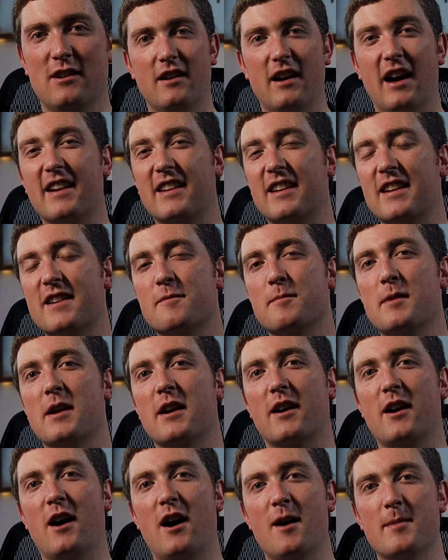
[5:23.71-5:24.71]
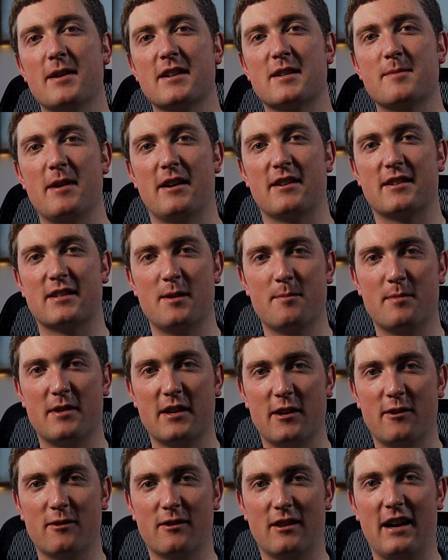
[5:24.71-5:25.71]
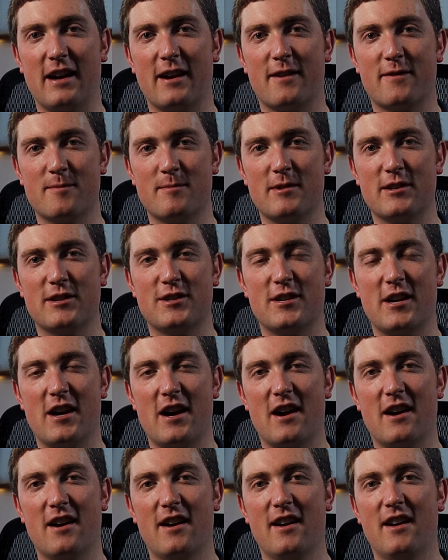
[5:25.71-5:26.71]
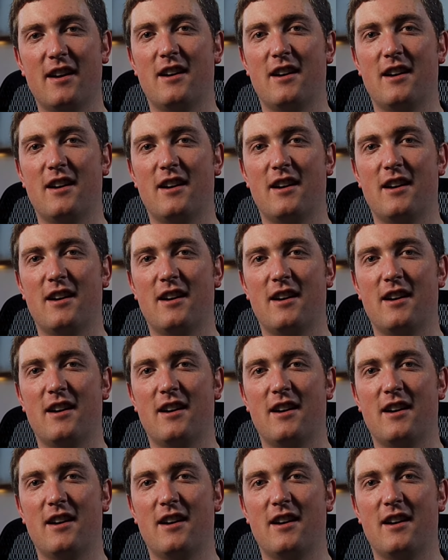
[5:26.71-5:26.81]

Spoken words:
And leave me a comment about something you like from this chair.